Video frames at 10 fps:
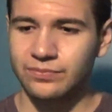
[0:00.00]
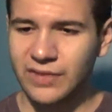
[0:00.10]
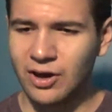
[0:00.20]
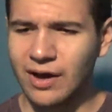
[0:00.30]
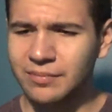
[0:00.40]

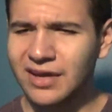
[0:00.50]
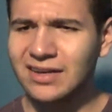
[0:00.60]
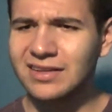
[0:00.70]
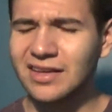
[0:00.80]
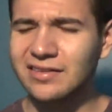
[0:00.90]
Now, I'm
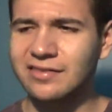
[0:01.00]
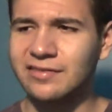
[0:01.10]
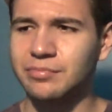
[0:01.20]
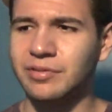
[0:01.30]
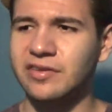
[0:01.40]
not gonna let
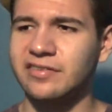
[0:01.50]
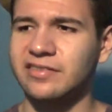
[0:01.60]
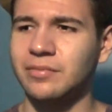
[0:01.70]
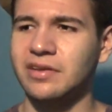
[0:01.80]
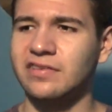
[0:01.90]
this be
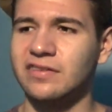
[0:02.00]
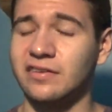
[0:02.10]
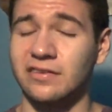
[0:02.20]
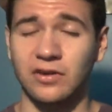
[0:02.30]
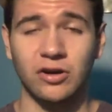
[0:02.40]
something to
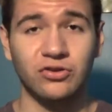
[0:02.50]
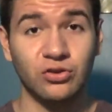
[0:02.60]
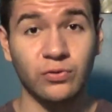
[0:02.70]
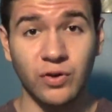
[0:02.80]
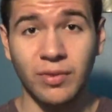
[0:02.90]
discourage
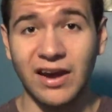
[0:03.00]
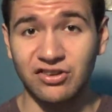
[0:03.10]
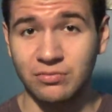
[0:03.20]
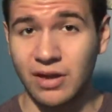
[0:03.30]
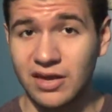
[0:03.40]
you from
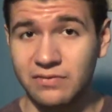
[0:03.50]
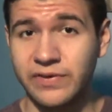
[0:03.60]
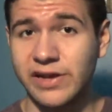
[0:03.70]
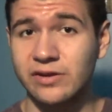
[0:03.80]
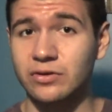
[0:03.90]
actually making
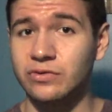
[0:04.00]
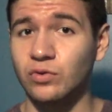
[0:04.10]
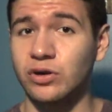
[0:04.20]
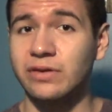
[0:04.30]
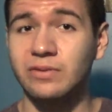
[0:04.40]
videos
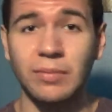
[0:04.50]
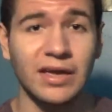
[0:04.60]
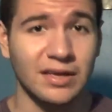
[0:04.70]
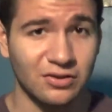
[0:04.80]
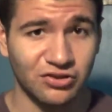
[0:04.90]
or even
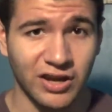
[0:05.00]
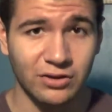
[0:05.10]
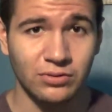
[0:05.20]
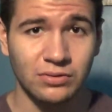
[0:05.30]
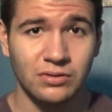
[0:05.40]
making a
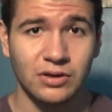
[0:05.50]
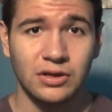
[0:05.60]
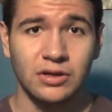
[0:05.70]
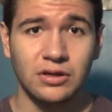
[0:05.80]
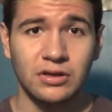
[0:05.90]
channel.
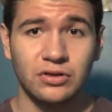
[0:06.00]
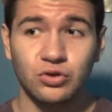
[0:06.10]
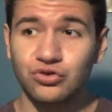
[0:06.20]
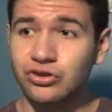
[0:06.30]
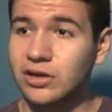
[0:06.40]

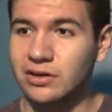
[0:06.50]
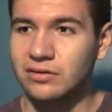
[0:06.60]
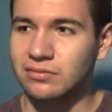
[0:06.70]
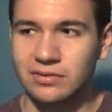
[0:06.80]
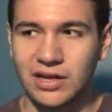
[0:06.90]
You shouldn't
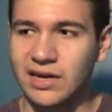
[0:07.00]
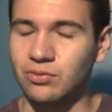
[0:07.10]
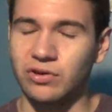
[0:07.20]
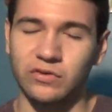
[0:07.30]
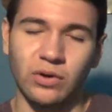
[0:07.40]
let
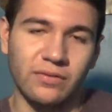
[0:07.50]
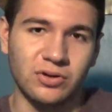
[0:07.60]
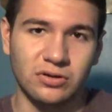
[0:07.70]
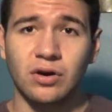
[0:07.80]
it whatsoever.